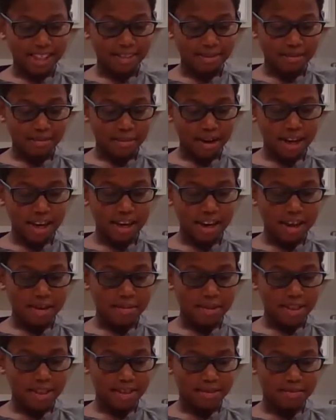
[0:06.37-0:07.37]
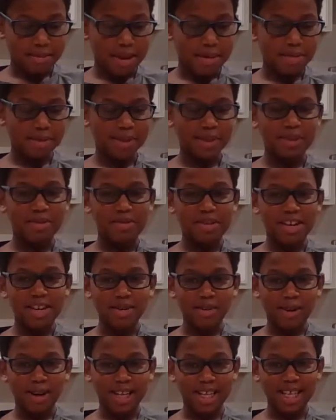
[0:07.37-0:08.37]
My name is Maple Tree
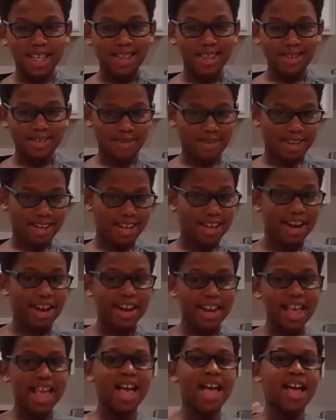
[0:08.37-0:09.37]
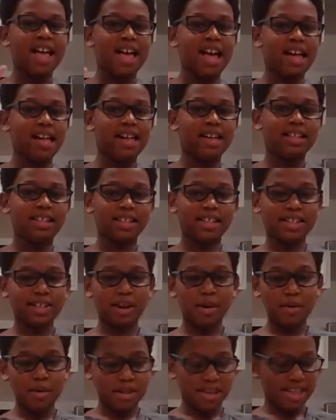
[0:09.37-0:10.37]
23. Yeah, let's just
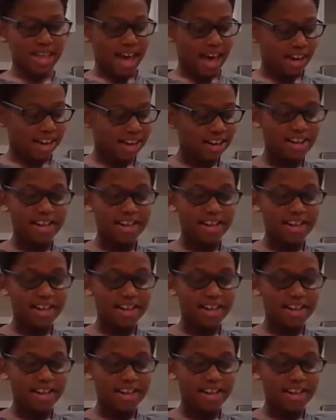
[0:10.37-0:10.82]
go with that.